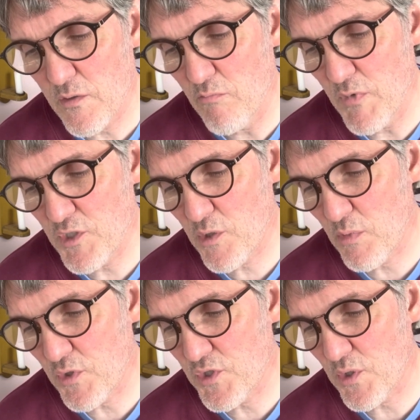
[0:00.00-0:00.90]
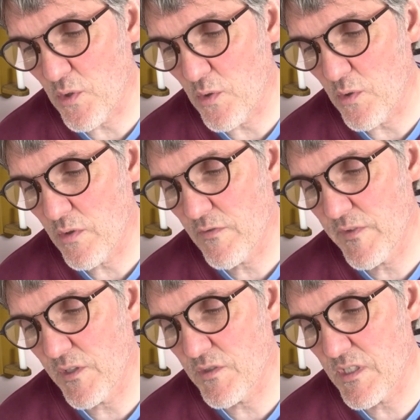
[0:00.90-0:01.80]
miserable soul
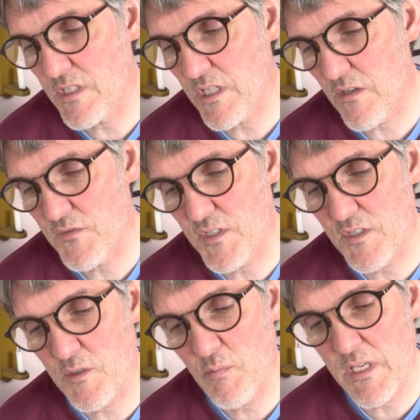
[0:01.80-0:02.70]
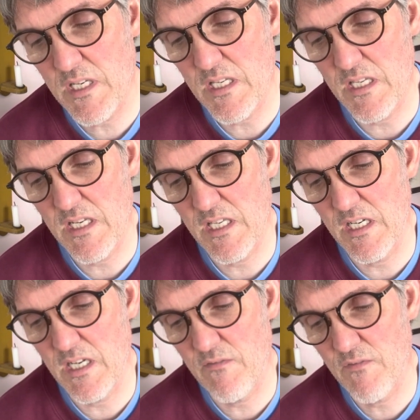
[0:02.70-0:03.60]
feels itself suspended in
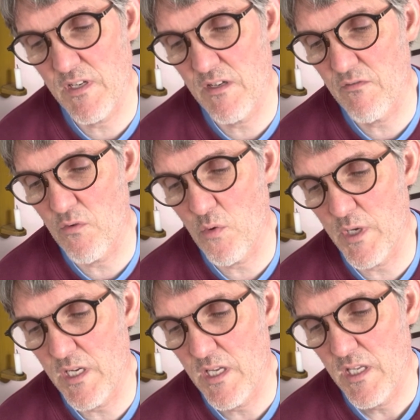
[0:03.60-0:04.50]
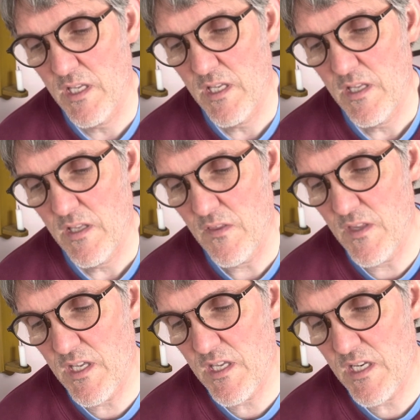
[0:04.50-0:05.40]
an infinite void.
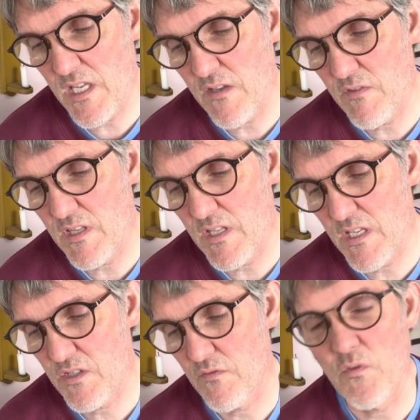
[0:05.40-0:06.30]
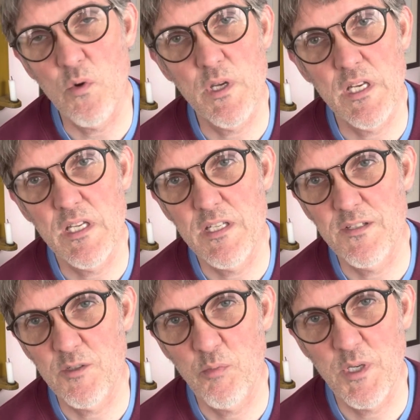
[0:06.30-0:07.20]
Then even this void
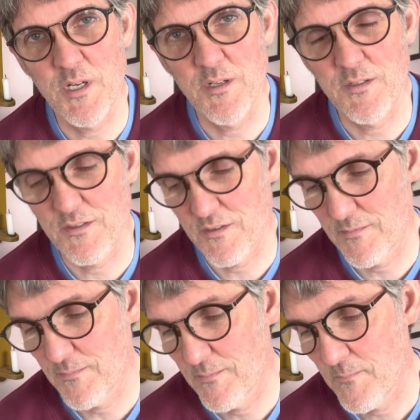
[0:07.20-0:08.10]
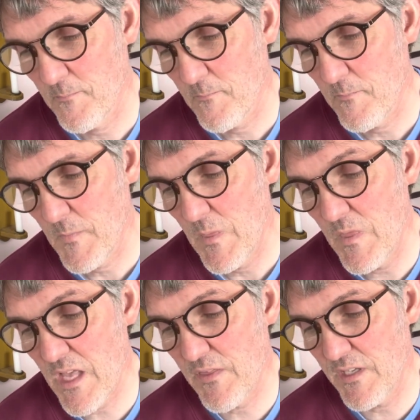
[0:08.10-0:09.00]
disappears.
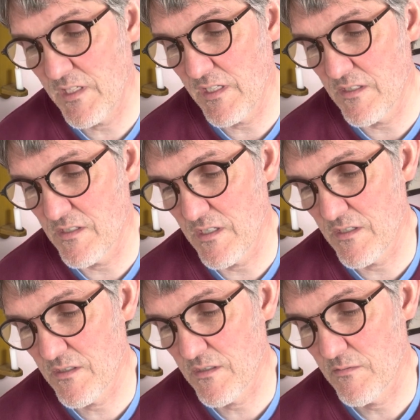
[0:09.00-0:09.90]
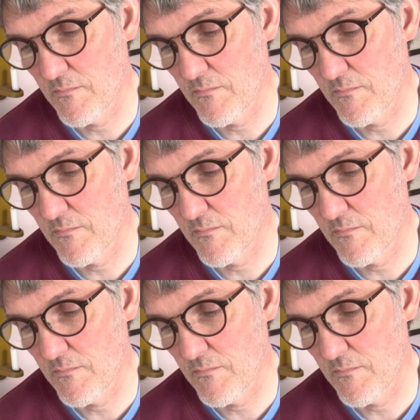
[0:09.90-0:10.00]
Nothing exists.